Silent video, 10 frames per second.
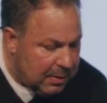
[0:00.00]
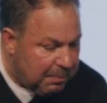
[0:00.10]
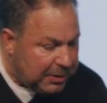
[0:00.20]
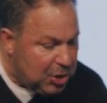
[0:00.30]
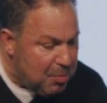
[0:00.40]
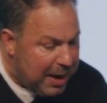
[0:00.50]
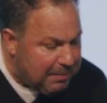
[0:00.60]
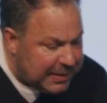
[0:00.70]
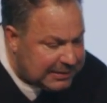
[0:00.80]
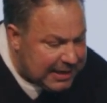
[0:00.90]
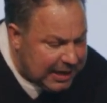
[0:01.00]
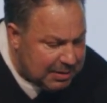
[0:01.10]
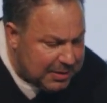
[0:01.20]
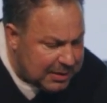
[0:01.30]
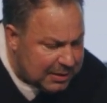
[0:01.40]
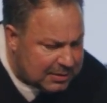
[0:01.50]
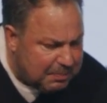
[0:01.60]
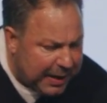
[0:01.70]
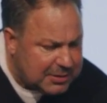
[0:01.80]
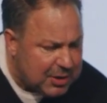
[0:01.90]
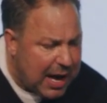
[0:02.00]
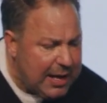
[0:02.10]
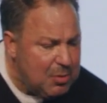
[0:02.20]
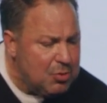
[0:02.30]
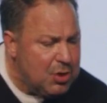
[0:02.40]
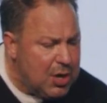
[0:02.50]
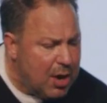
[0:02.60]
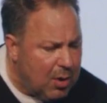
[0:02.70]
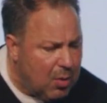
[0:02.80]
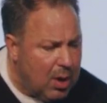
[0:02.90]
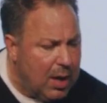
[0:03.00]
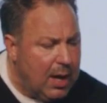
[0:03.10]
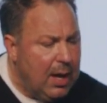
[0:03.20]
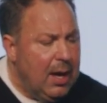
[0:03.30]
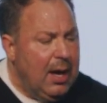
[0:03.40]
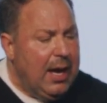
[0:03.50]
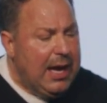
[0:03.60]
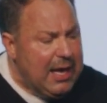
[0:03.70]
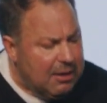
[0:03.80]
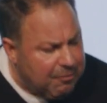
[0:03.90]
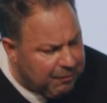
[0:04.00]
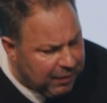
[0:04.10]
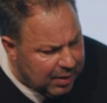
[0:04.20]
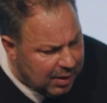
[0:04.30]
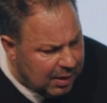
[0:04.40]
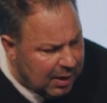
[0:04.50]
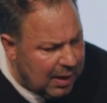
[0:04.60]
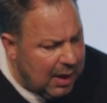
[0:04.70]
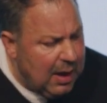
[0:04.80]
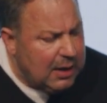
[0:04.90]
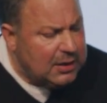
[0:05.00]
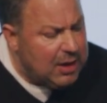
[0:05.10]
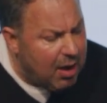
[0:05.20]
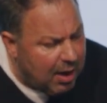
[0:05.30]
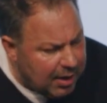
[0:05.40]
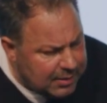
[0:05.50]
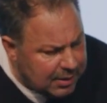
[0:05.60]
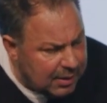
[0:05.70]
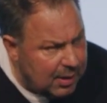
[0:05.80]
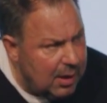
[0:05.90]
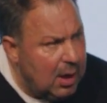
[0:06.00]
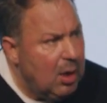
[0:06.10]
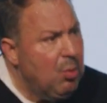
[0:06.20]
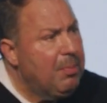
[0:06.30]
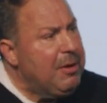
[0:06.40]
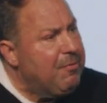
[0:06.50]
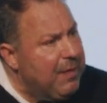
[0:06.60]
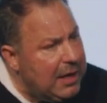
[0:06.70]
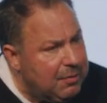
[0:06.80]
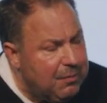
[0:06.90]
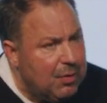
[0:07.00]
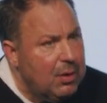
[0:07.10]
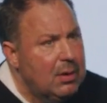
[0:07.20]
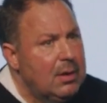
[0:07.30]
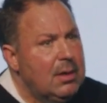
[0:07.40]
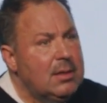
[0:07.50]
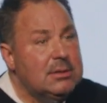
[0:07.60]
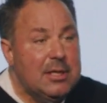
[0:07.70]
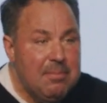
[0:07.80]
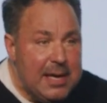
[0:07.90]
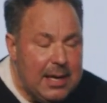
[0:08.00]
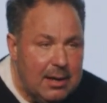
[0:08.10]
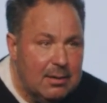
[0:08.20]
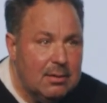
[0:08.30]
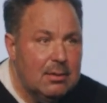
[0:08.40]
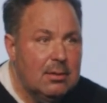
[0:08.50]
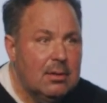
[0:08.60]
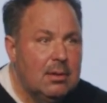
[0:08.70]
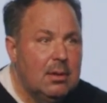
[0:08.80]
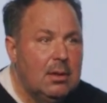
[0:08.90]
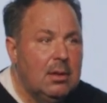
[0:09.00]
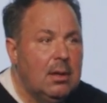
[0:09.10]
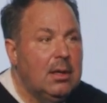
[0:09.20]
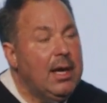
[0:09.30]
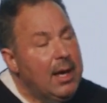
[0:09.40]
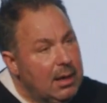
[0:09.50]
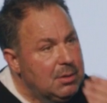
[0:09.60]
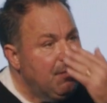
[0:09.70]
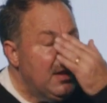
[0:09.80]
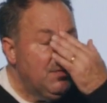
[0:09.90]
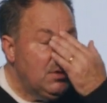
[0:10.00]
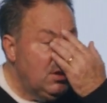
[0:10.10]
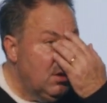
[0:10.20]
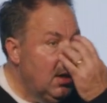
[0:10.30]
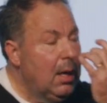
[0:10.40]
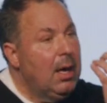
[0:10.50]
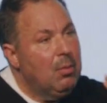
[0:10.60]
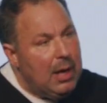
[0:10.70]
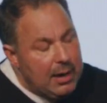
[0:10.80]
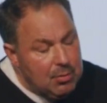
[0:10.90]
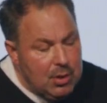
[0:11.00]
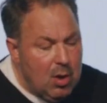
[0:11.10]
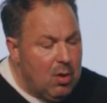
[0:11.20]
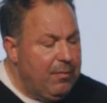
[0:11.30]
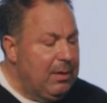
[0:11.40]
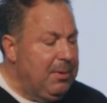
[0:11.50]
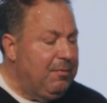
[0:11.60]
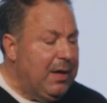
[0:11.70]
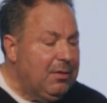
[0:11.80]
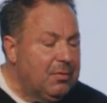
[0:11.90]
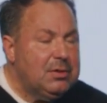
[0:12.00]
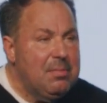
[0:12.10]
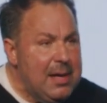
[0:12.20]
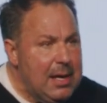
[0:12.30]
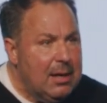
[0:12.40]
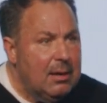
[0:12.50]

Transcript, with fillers: But you might be saying to me, Pastor, I don't know if God will be faithful to me. Yeah, he was faithful to you. I don't know if he'll be faithful to me.